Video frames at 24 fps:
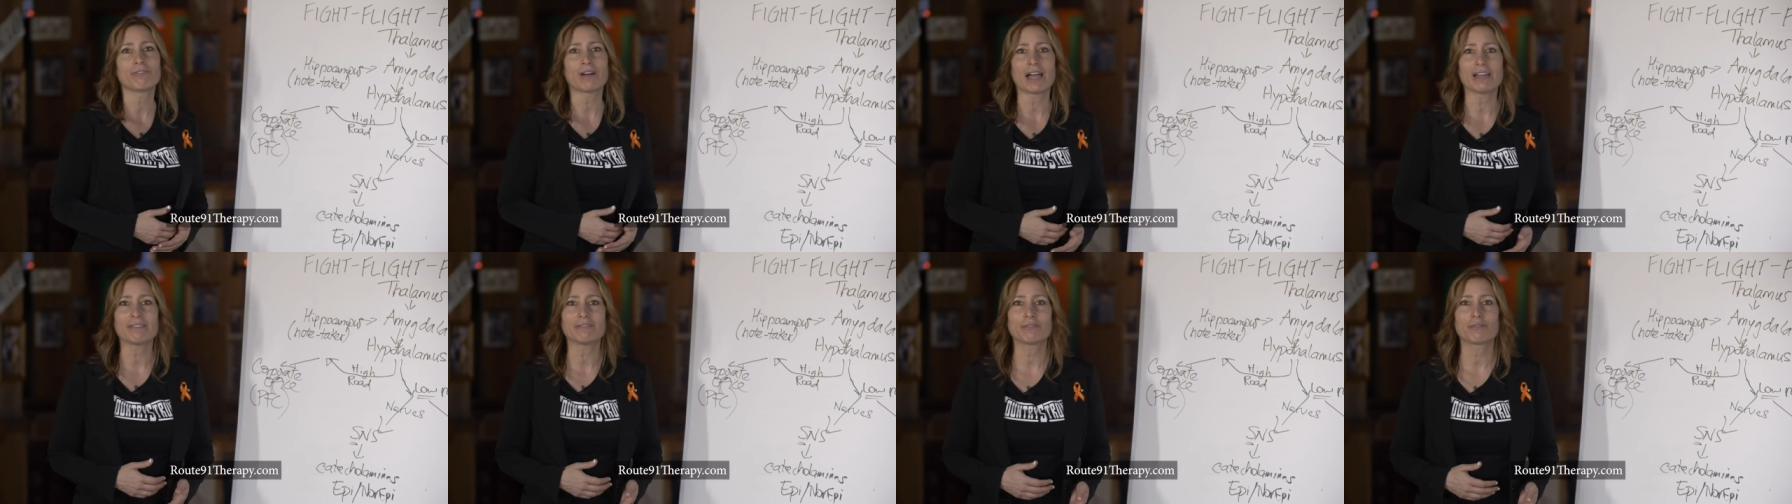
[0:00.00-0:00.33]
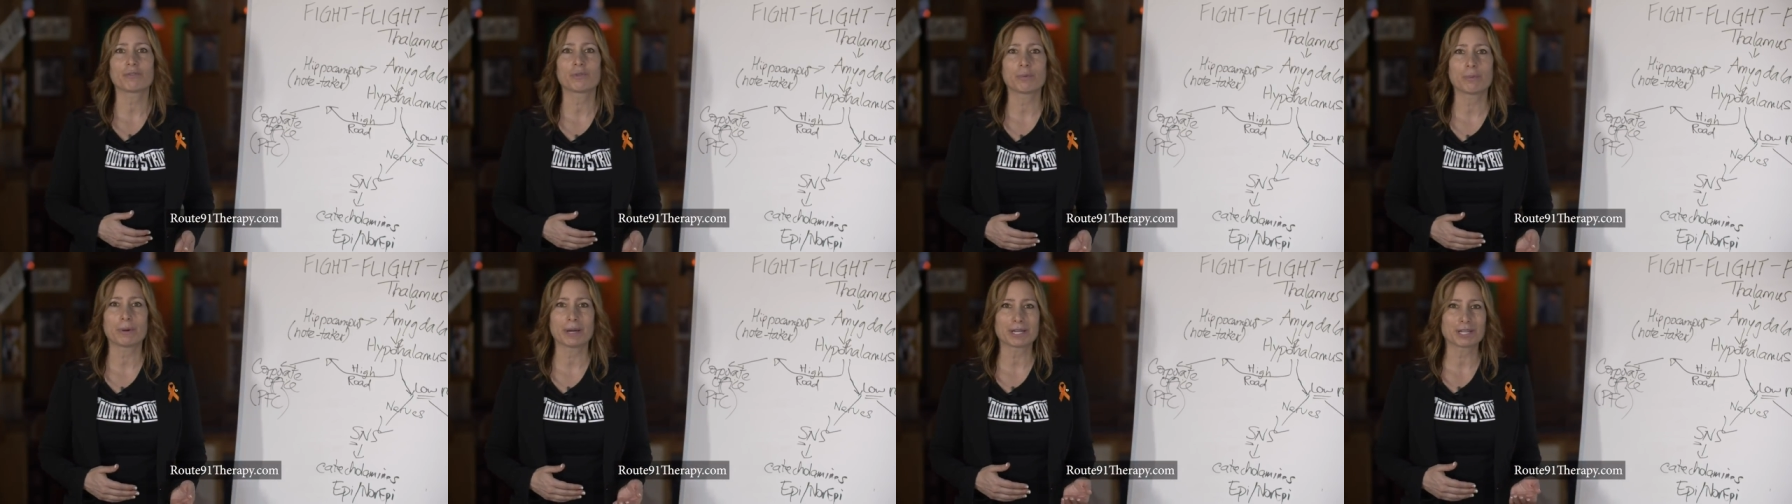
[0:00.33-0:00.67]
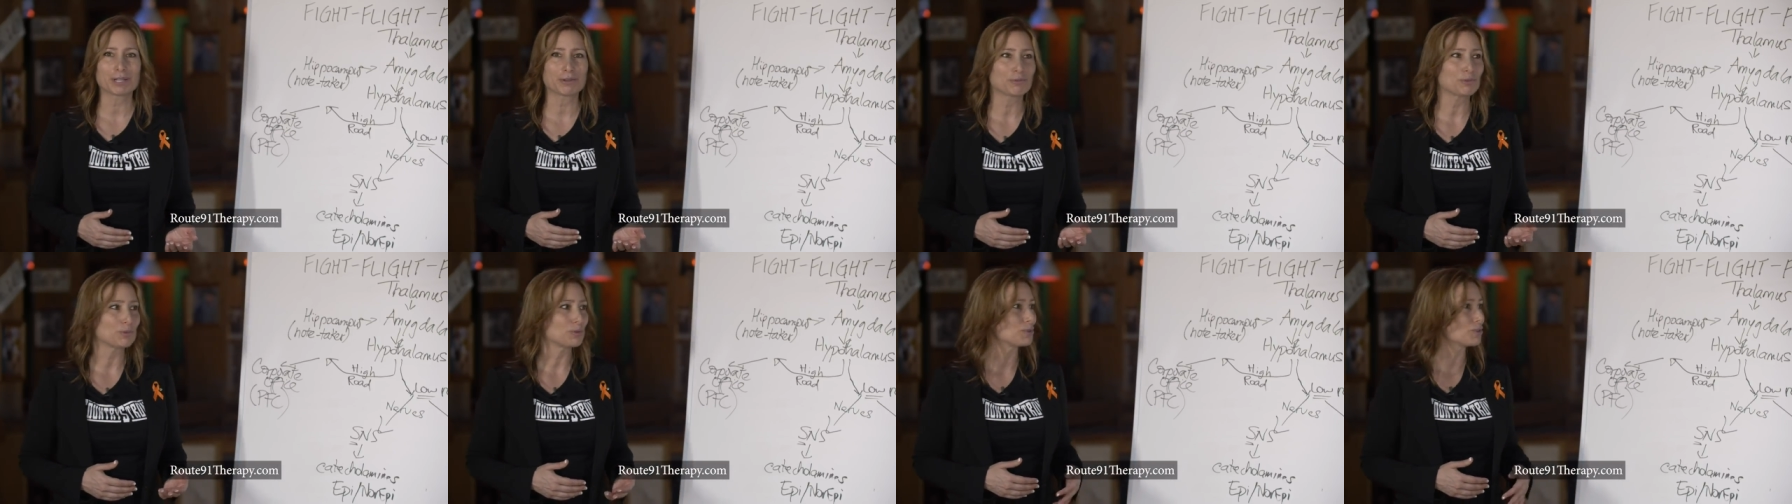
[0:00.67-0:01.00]
five of the
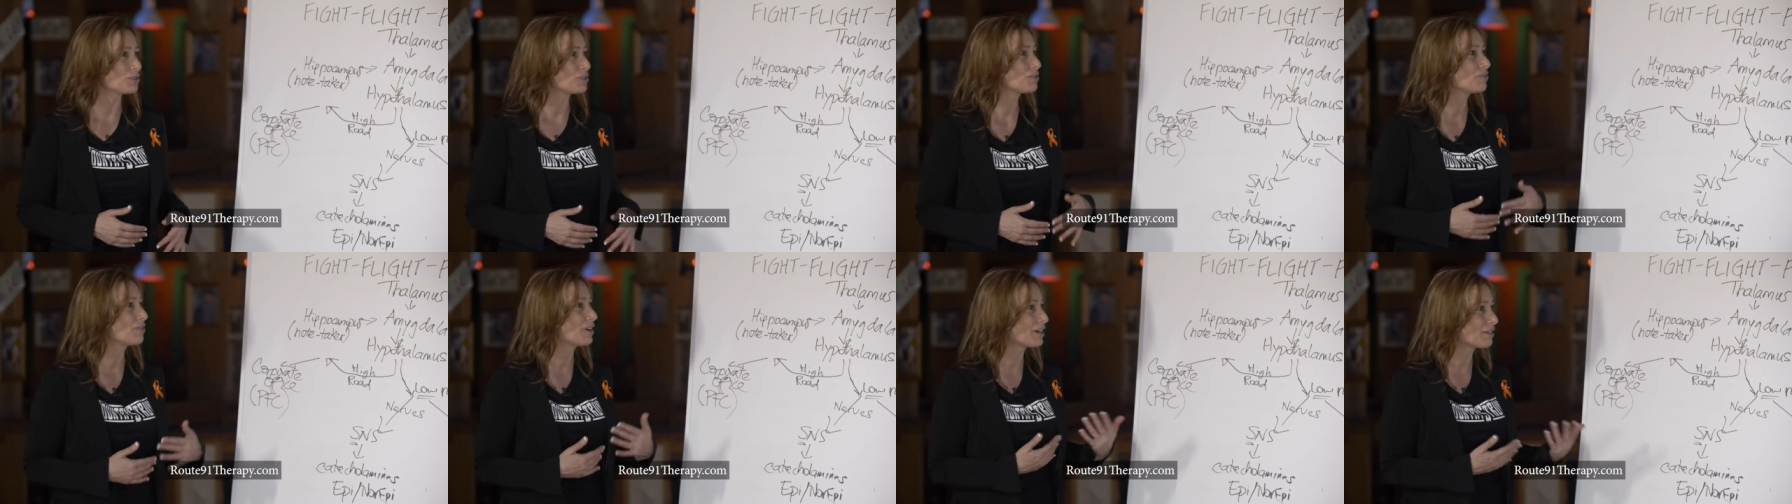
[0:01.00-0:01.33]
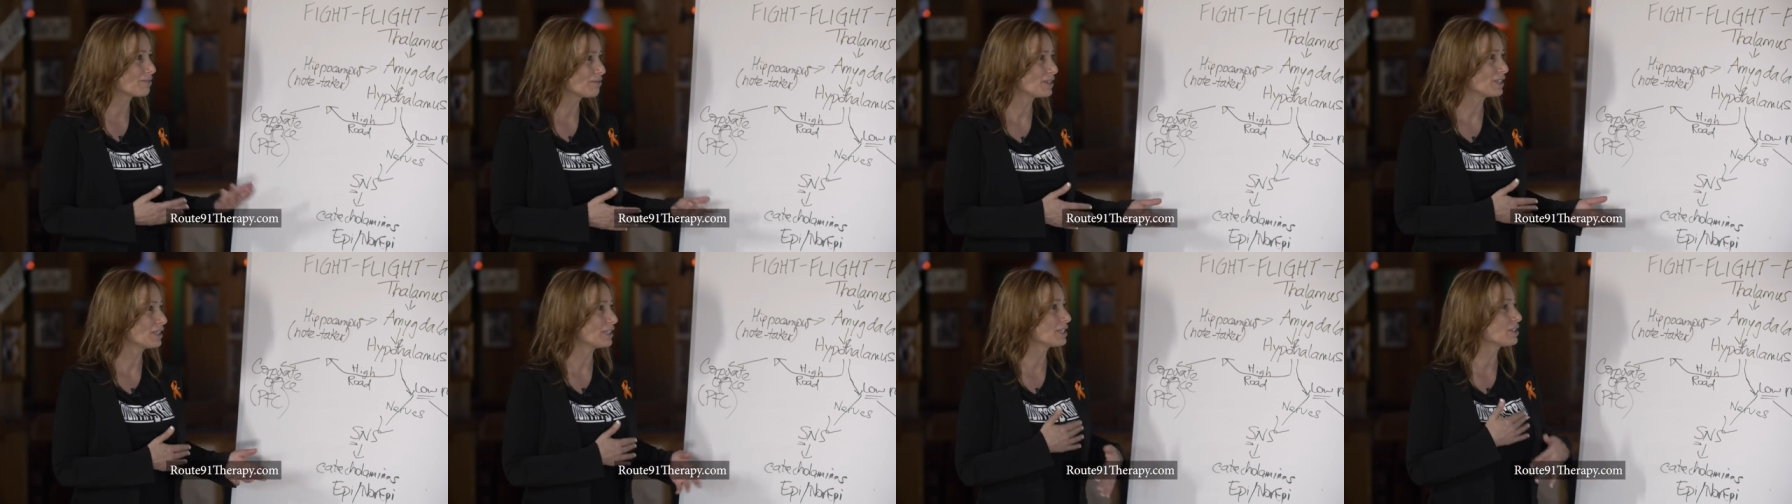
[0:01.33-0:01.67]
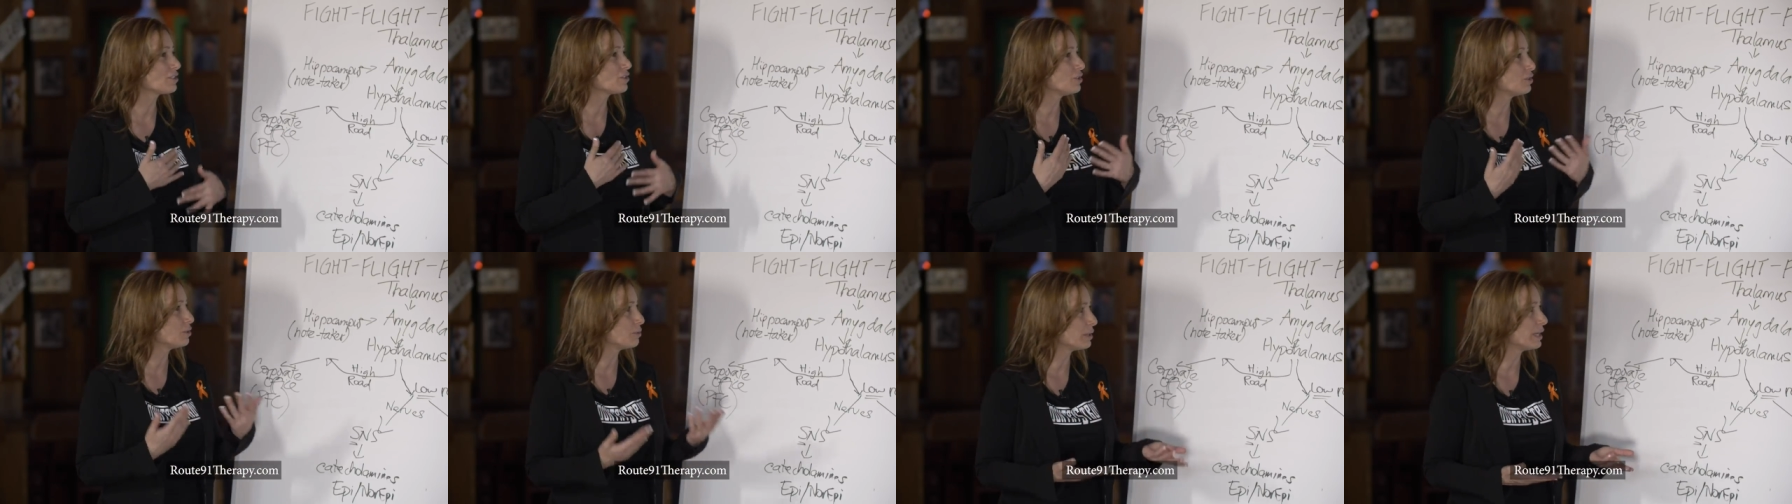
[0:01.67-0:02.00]
bucket rules fuck
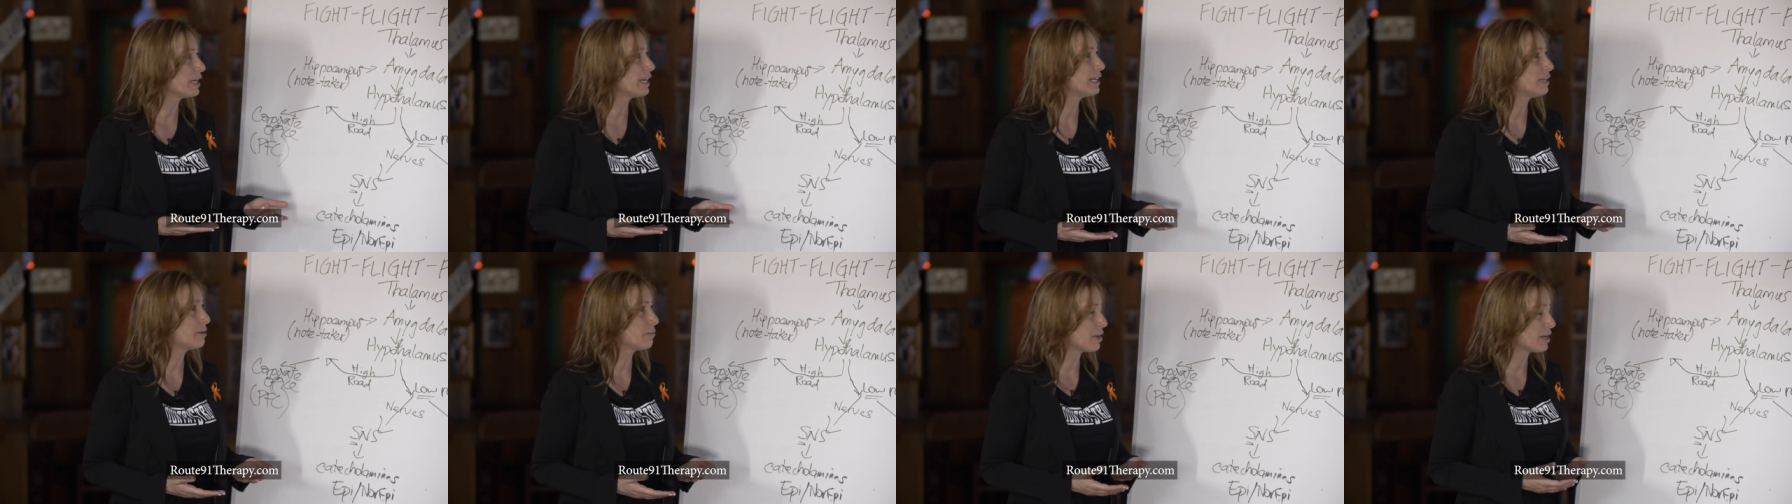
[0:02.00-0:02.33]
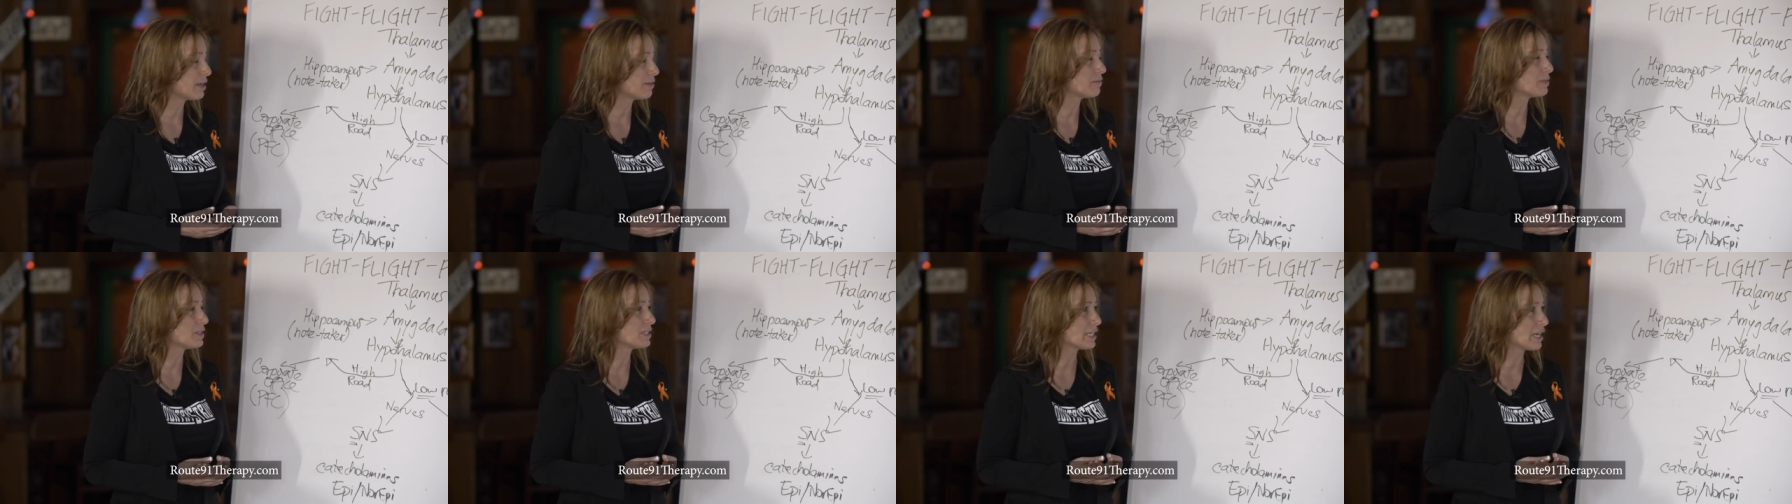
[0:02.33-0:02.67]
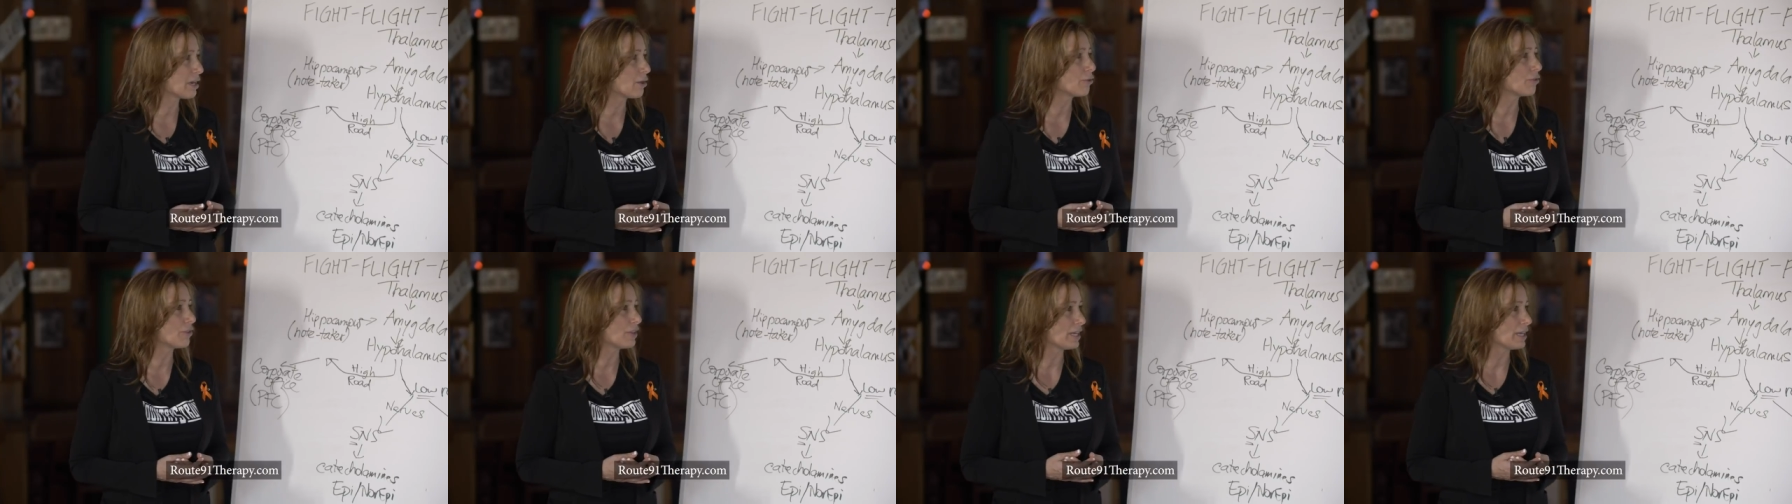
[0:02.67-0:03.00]
feelings, do it anyway if it's
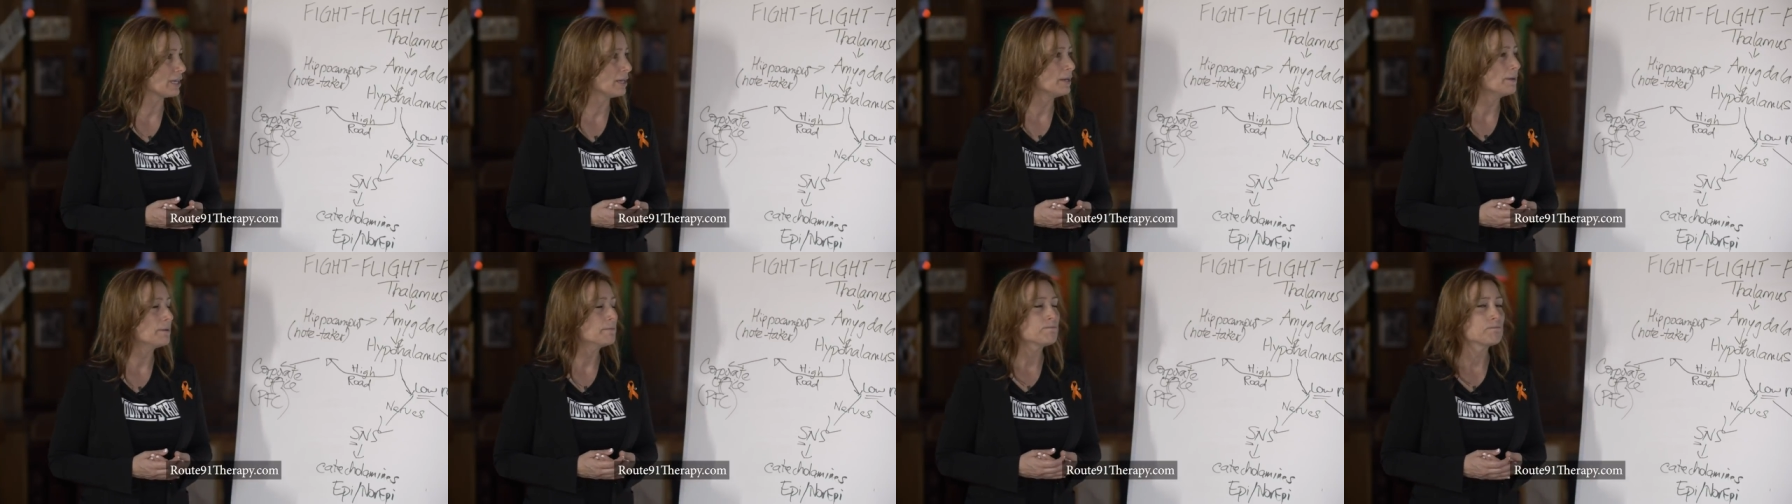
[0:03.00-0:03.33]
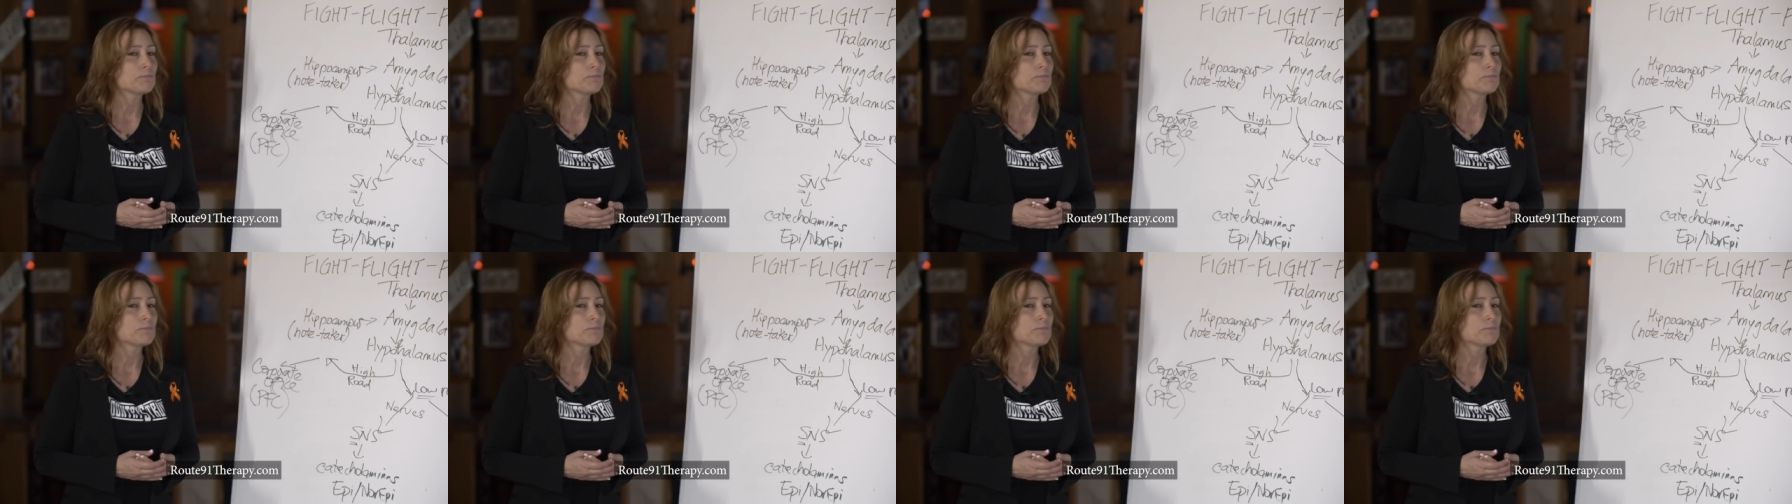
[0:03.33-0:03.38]
healthy.